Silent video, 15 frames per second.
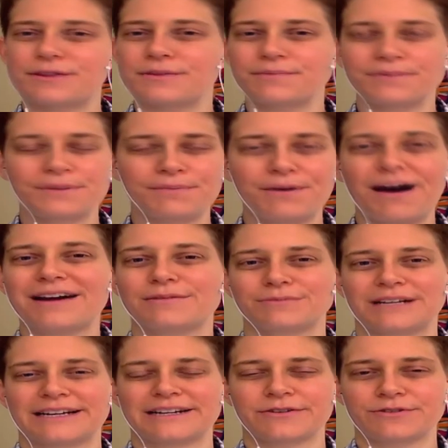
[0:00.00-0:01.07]
The bottom
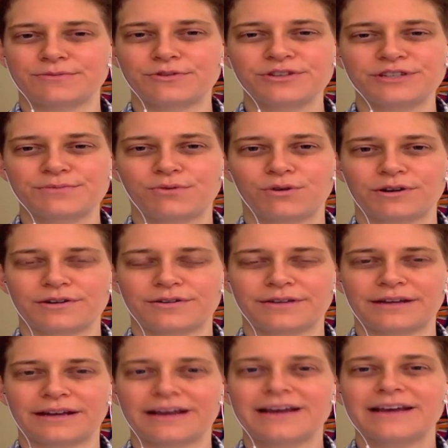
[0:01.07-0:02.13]
line here, the most important
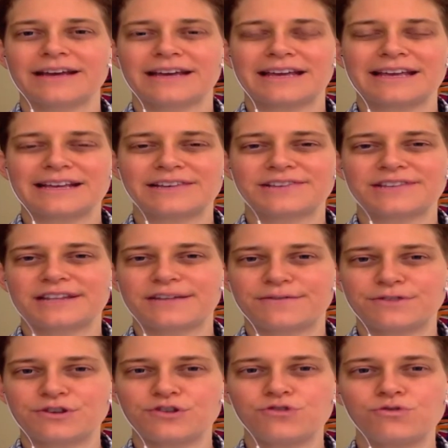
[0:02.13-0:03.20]
thing, is that if
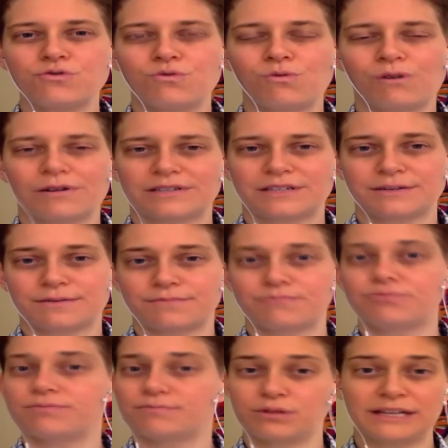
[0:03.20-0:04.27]
you want to
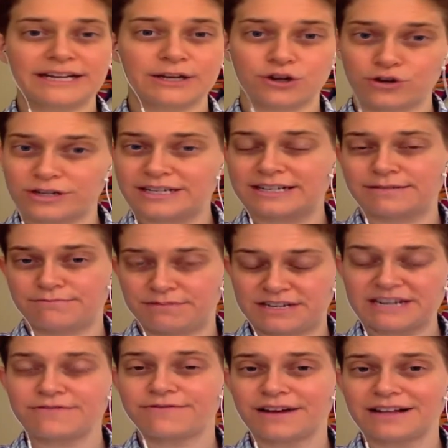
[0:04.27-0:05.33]
play good
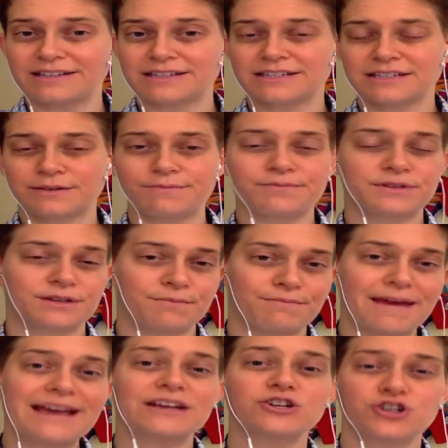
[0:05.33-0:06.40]
defense, to
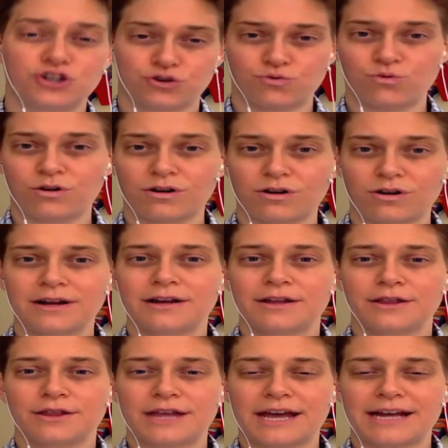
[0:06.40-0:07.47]
make sure
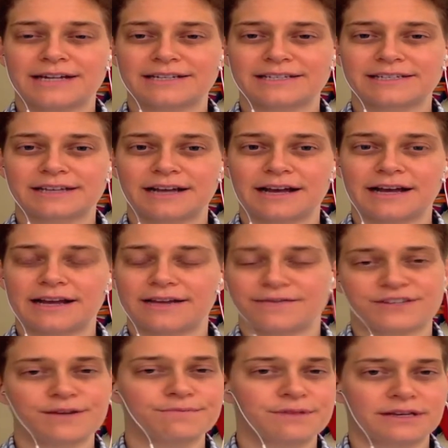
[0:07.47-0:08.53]
that if
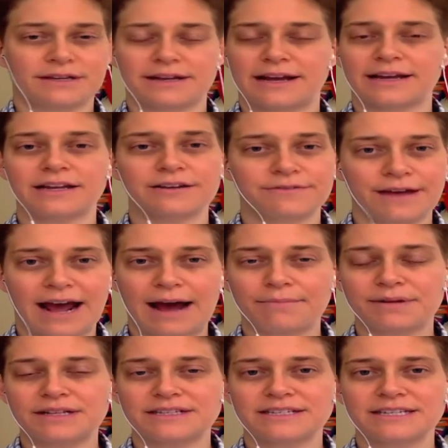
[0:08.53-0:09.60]
something negative
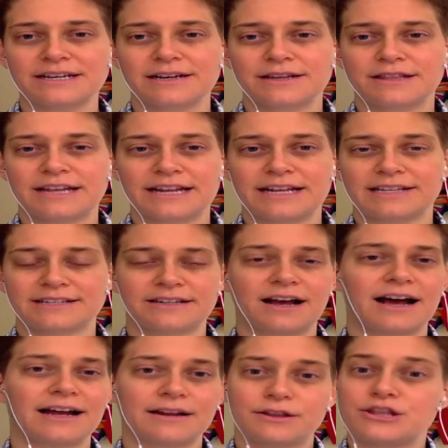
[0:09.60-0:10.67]
happens, that it's
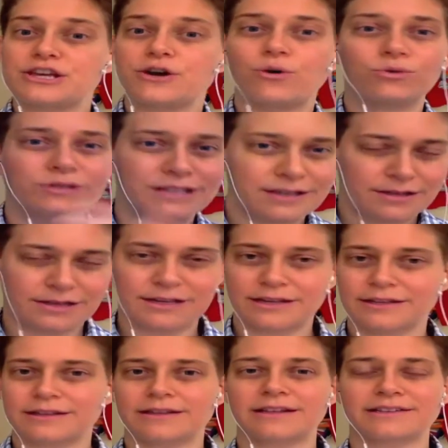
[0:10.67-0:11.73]
not the only
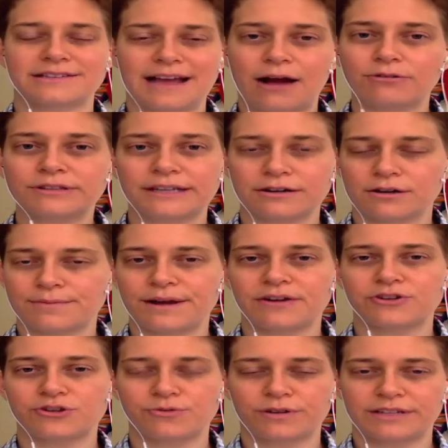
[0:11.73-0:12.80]
thing that's out there
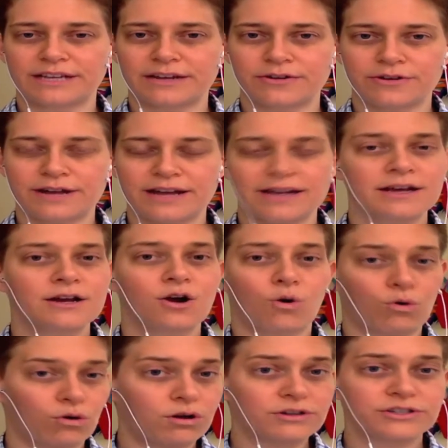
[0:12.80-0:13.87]
about you on the internet,
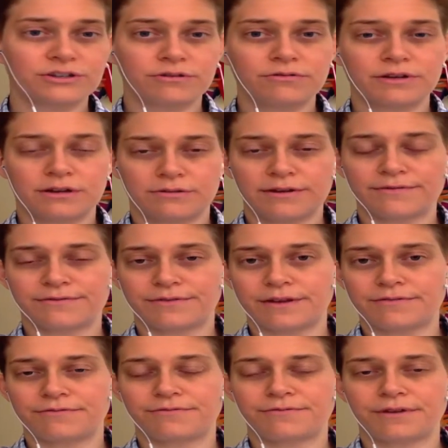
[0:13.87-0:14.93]
or also,
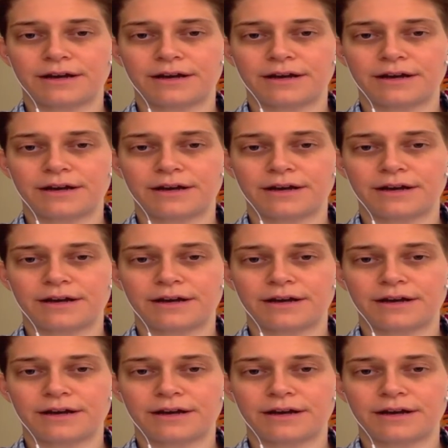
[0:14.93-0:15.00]
if